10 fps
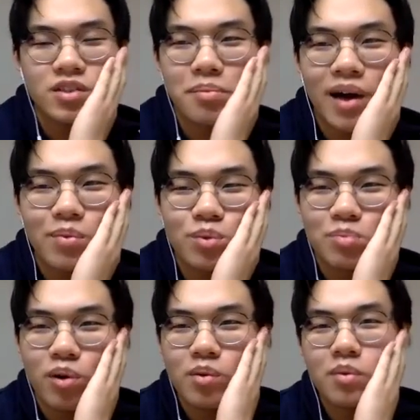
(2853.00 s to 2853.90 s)
mine would
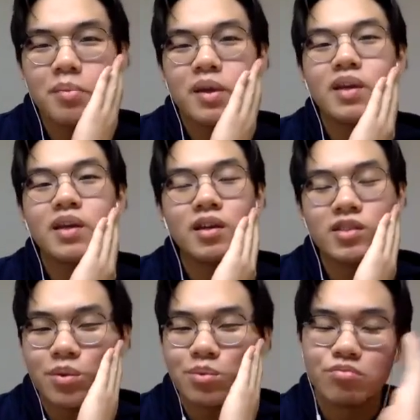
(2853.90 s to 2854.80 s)
probably be,
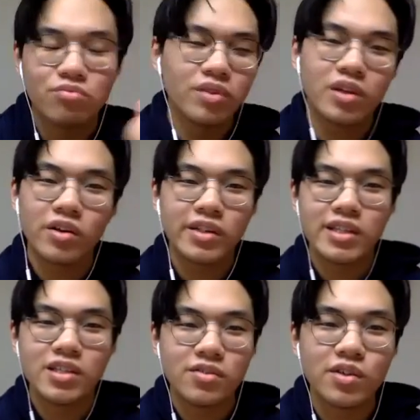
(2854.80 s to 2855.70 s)
so regarding
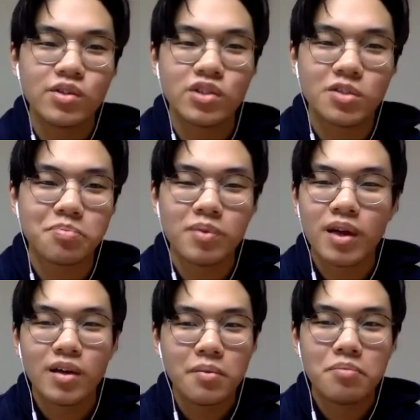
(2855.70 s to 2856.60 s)
interviews, just
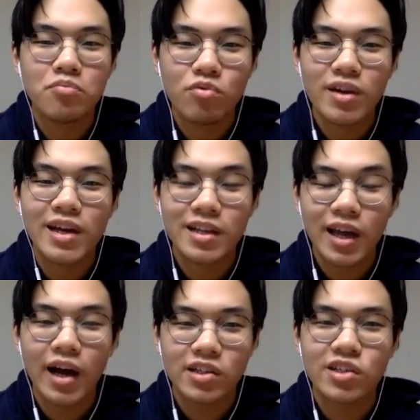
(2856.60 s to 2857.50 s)
really
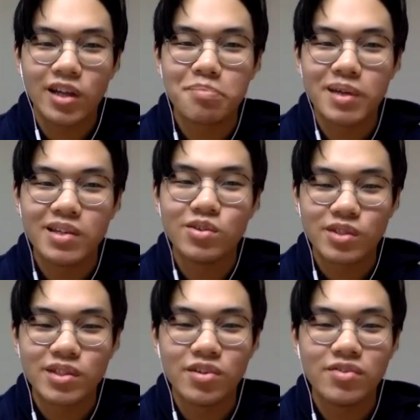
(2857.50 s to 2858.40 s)
actually like being
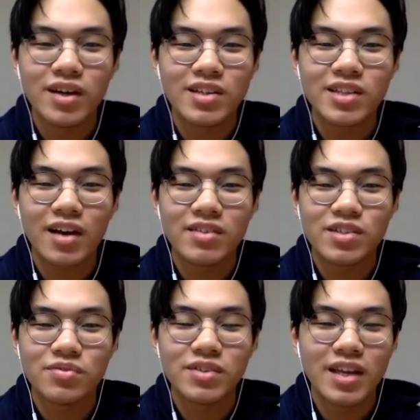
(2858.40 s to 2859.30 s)
yourself and just having
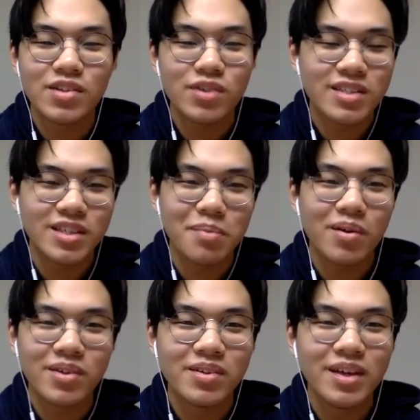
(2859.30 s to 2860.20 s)
something interesting about
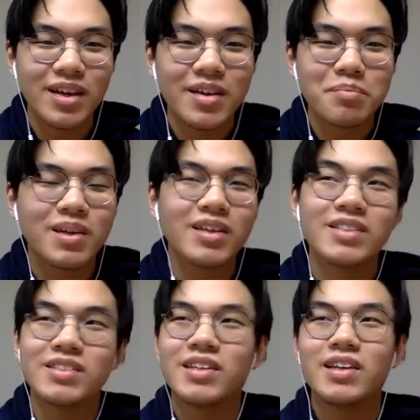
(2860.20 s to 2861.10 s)
you,
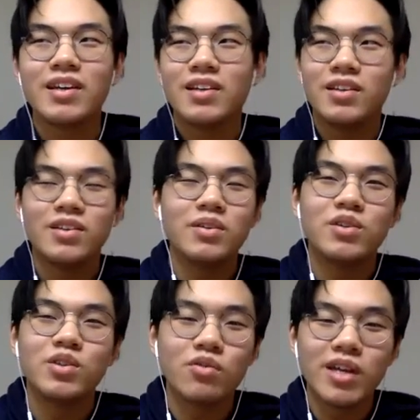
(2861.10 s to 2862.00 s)
because you
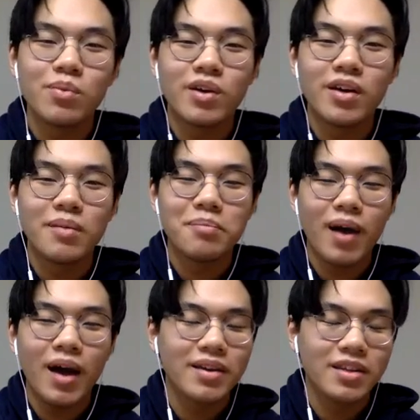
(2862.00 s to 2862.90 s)
don't really want
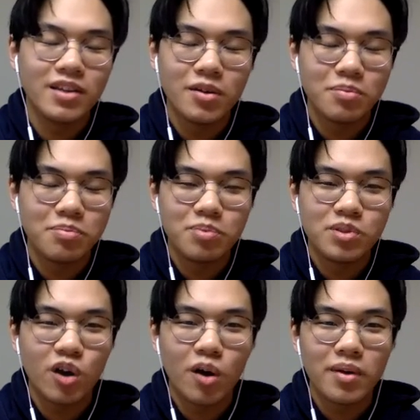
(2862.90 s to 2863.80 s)
to
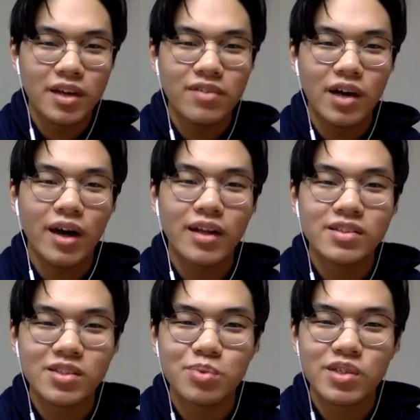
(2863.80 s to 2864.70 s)
start giving out
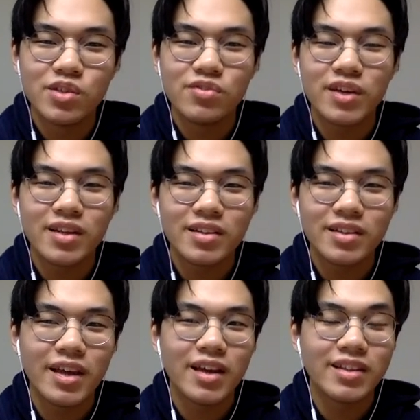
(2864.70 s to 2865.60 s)
answers which you think
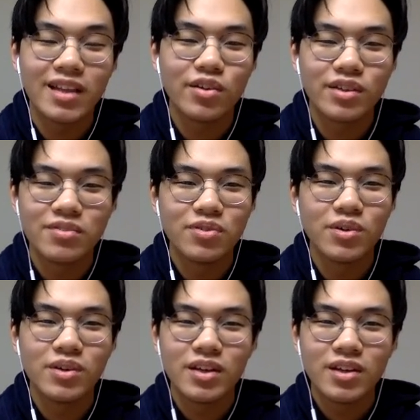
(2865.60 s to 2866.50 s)
they're looking for,
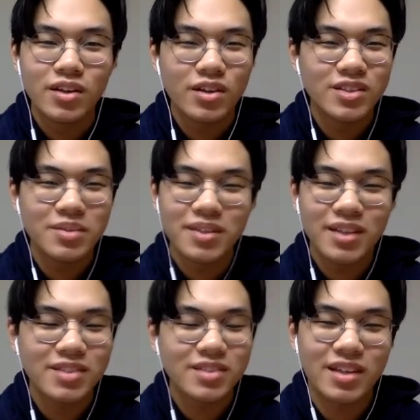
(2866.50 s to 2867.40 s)
because I mean
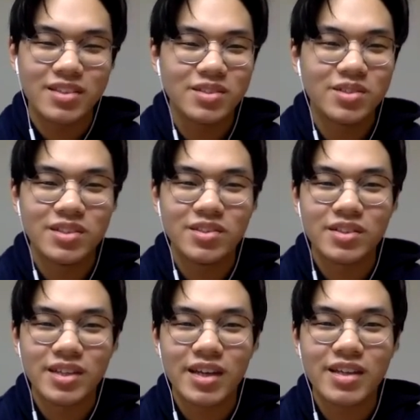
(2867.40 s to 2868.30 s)
that's usually not the
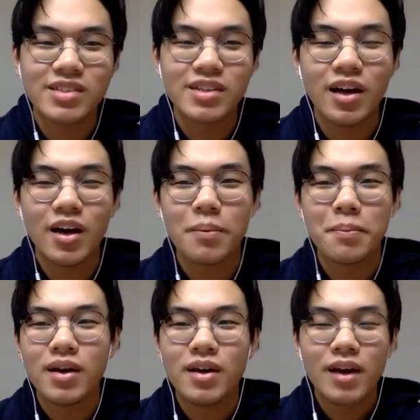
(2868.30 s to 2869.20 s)
case.
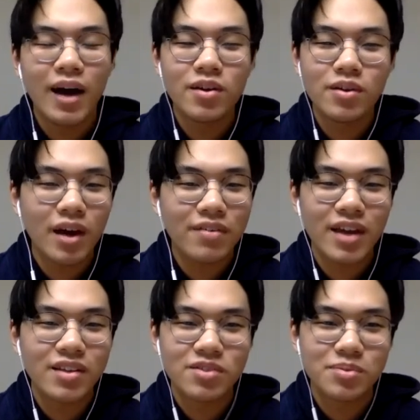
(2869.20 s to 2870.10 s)
I know I've
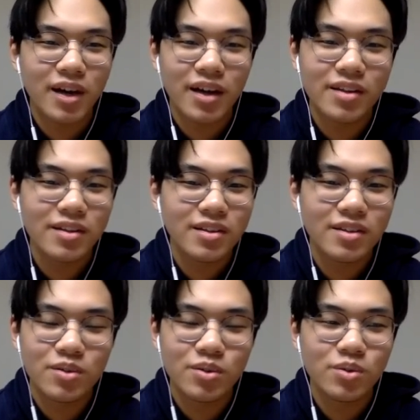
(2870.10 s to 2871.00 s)
heard of some guy
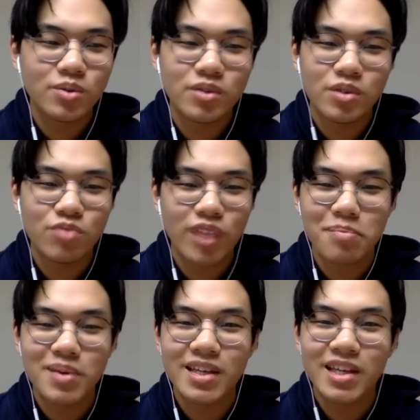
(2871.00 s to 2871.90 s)
who ran a
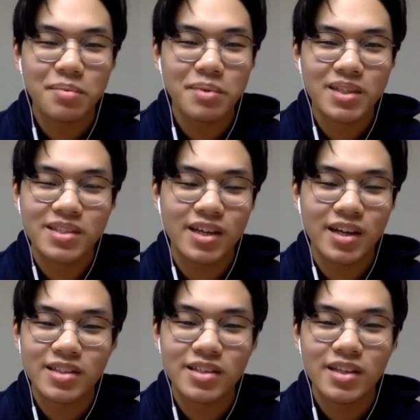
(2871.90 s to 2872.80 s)
beekeeping
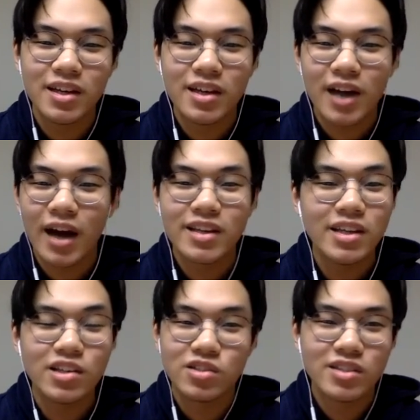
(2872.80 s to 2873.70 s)
society, and
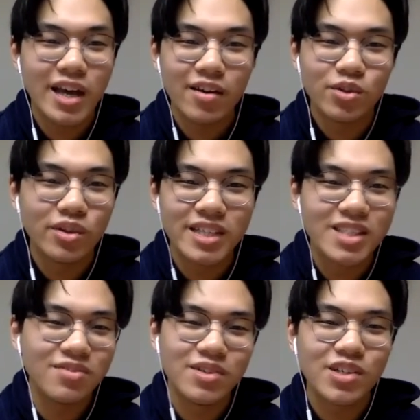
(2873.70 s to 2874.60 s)
he just nailed all his
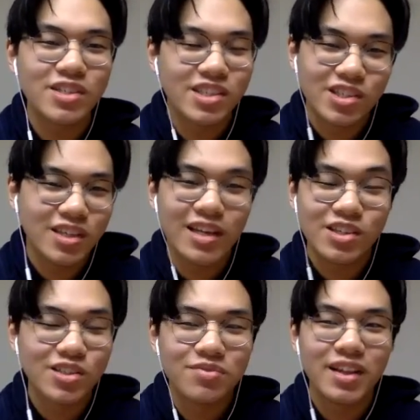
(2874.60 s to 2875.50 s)
interviews because it's just
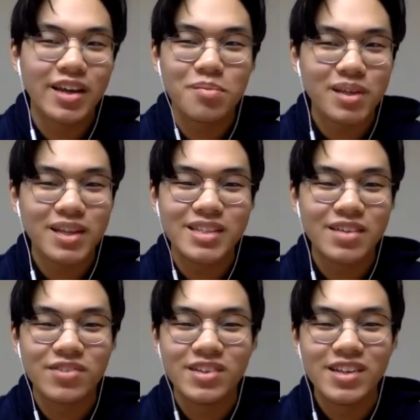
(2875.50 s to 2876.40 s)
something like completely
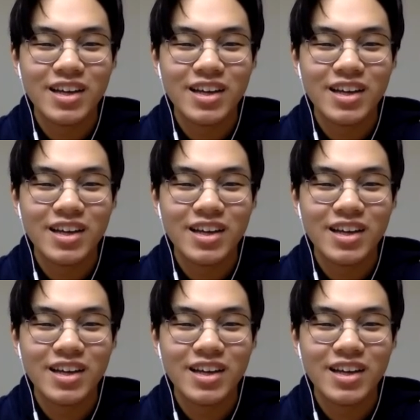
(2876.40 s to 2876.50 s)
different,